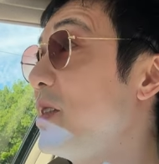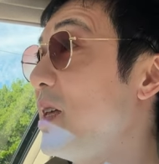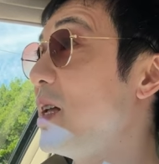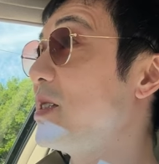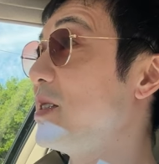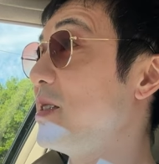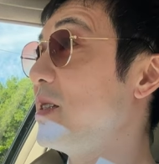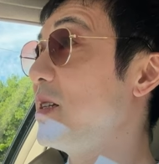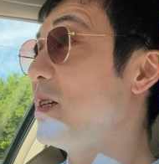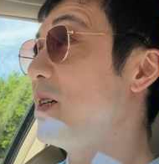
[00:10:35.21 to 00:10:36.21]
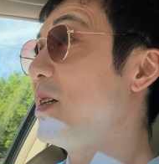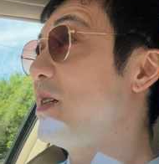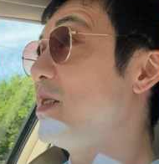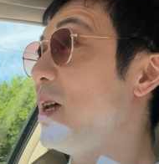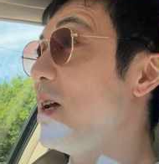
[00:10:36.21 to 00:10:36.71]
That's
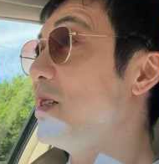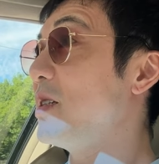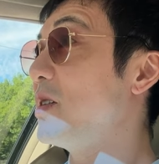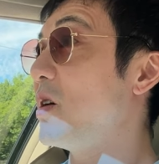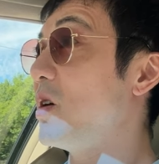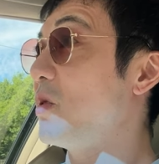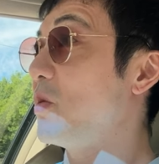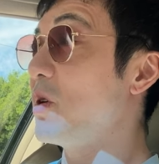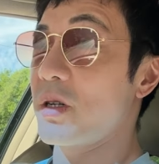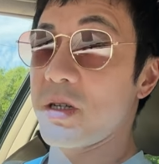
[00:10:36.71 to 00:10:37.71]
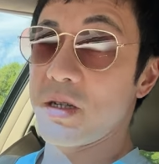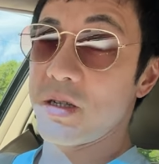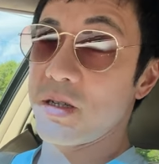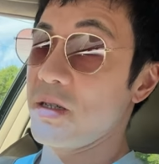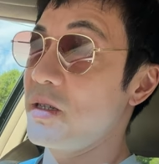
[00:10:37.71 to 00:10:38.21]
talent and hard work
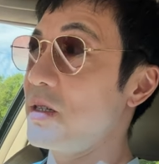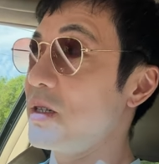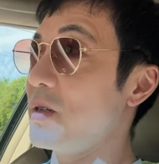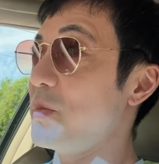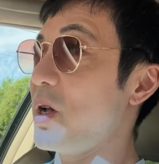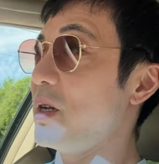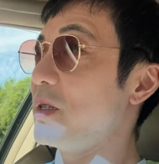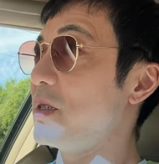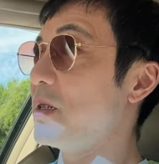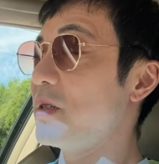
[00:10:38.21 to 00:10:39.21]
combined.